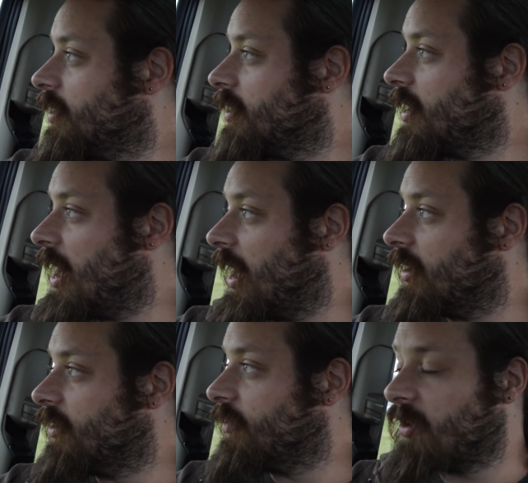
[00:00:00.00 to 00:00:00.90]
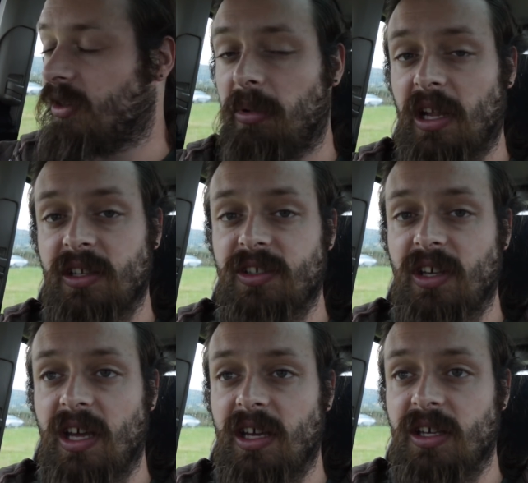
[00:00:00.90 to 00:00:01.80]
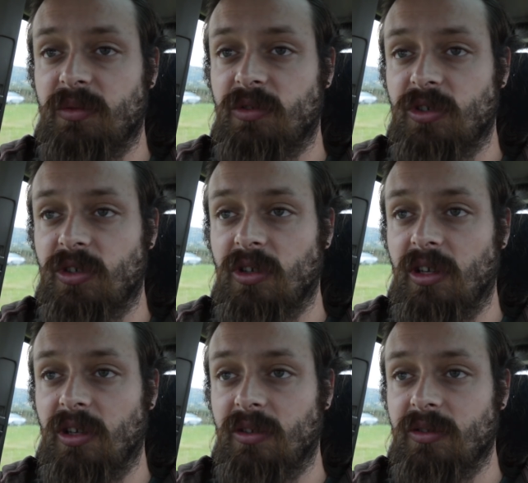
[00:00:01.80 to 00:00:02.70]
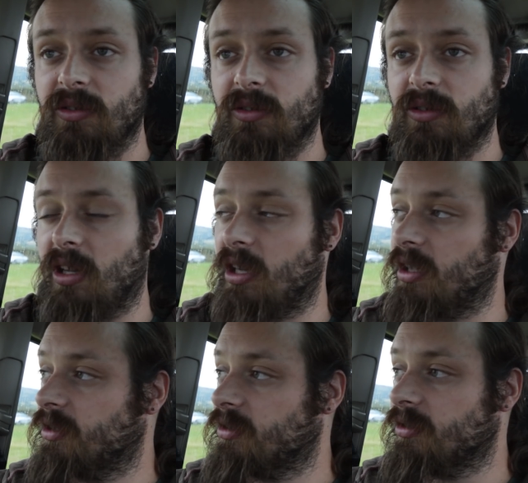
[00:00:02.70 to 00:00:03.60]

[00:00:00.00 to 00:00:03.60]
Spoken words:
yeah, I think the plan today is we're just gonna, like,